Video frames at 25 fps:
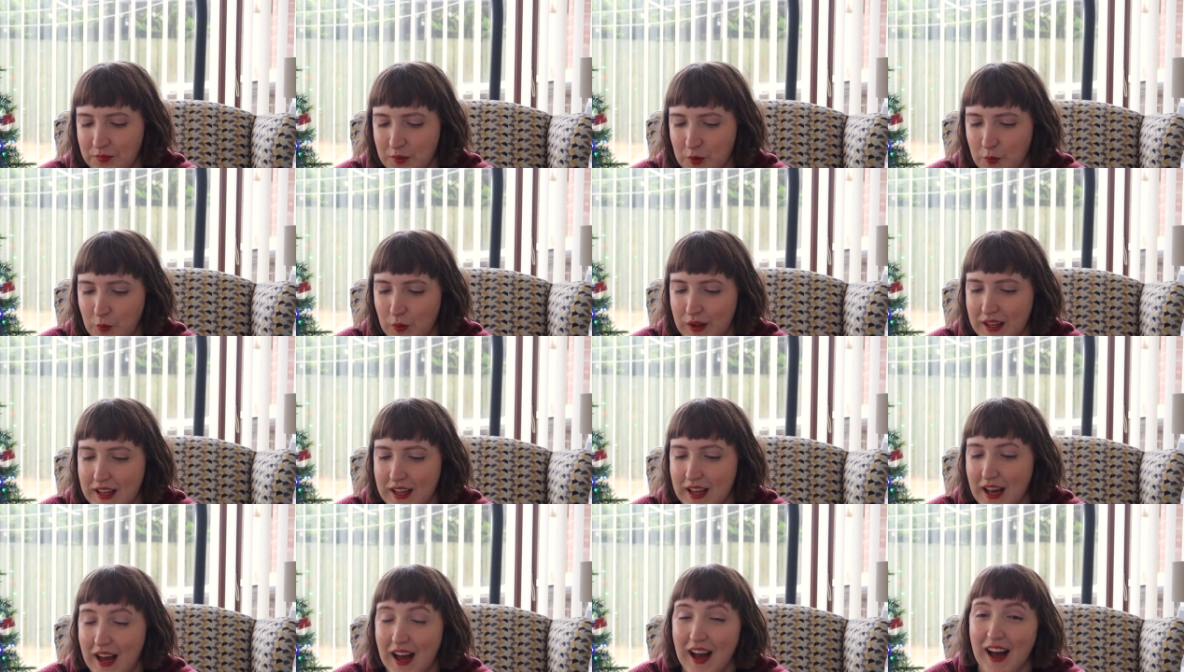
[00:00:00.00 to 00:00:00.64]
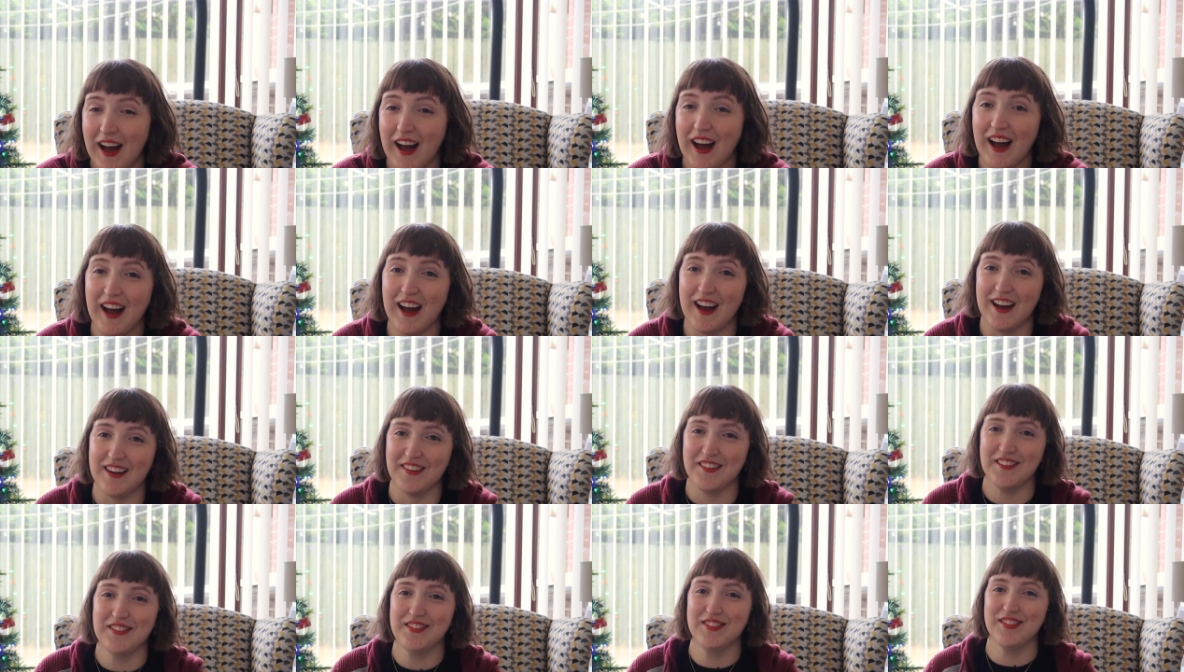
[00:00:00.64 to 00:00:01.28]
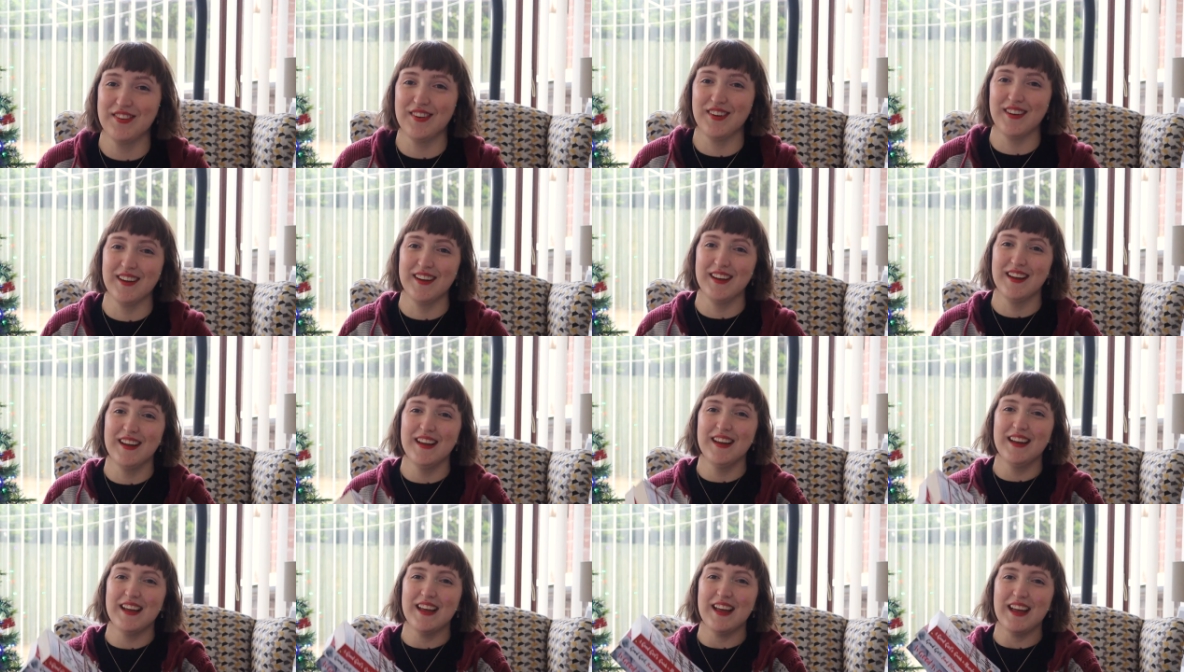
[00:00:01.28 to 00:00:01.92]
We have
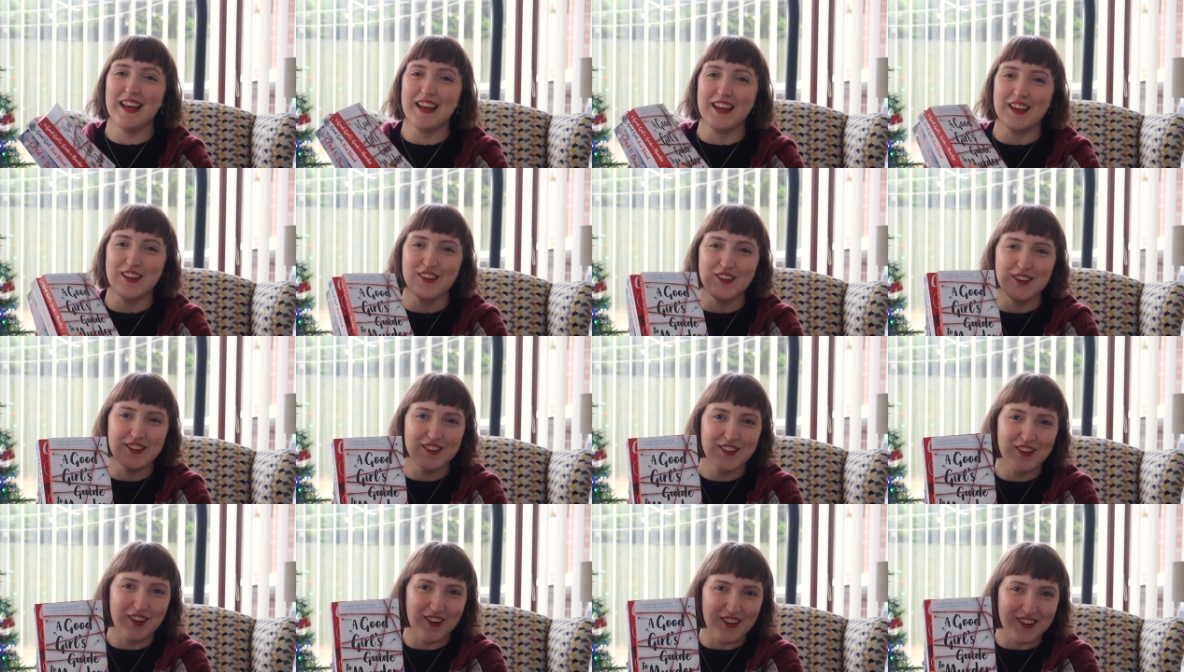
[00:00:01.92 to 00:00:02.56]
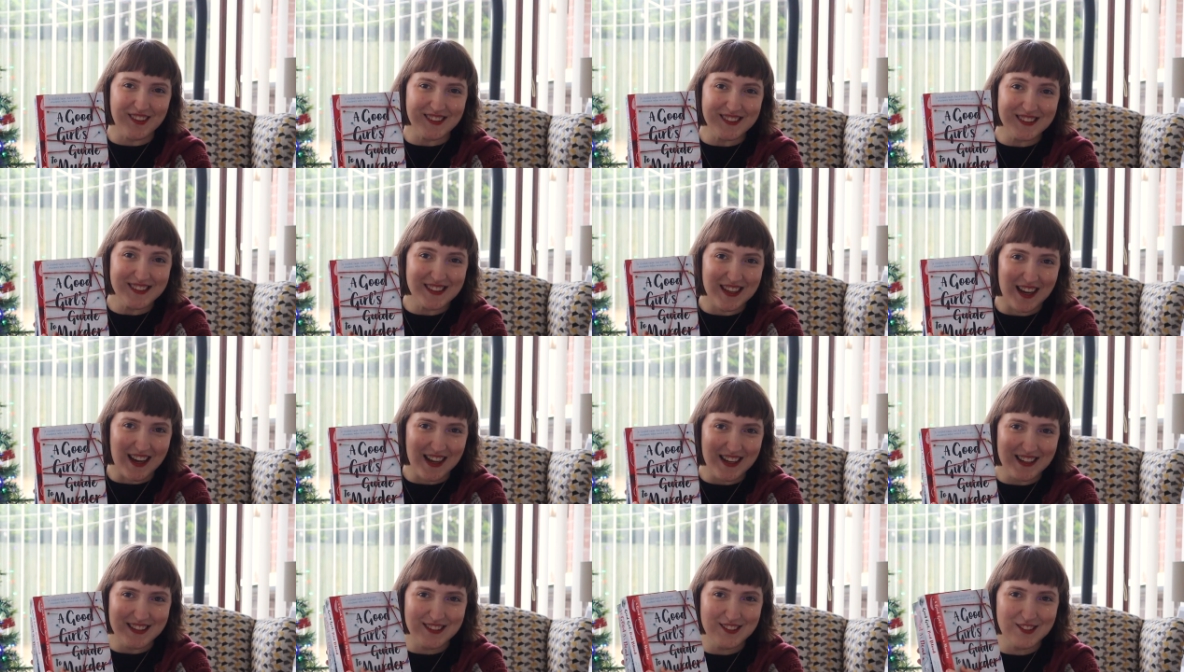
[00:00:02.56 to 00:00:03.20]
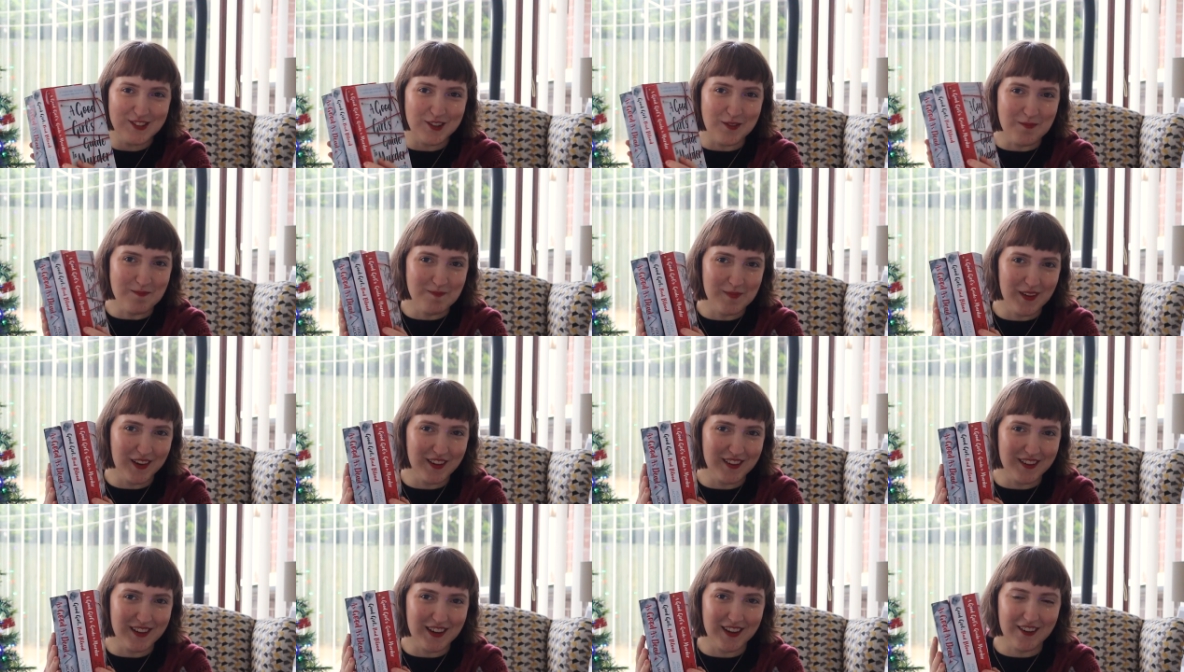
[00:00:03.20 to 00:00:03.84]
A Good Girl's Guide to
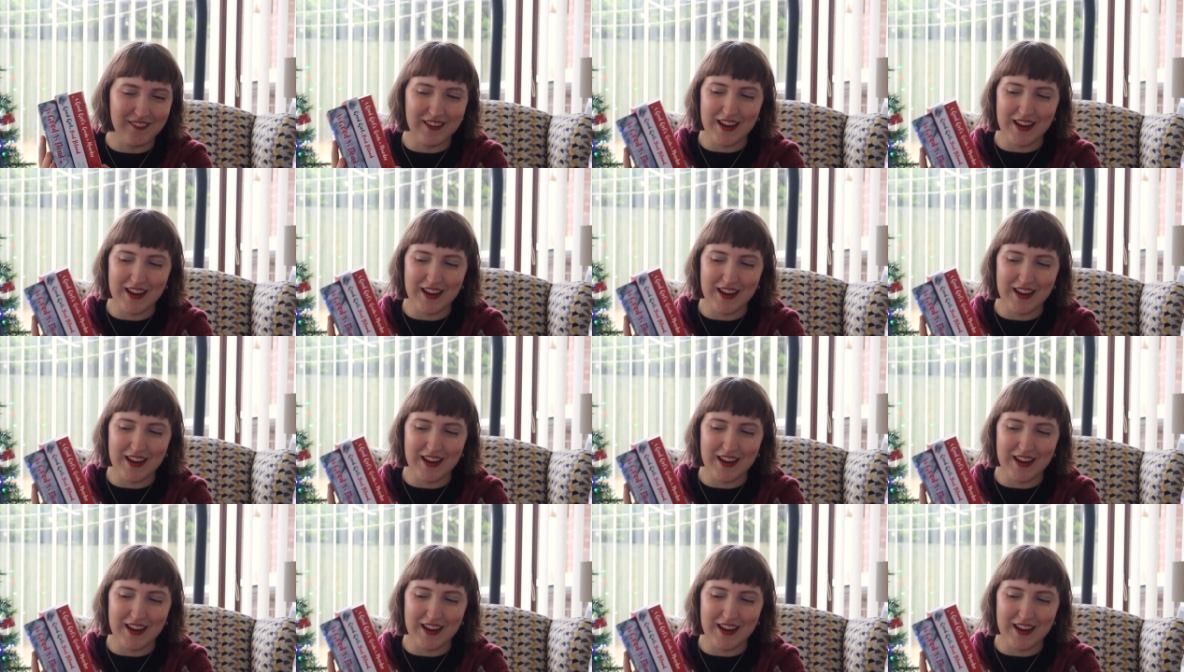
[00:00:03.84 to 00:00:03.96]
Murder.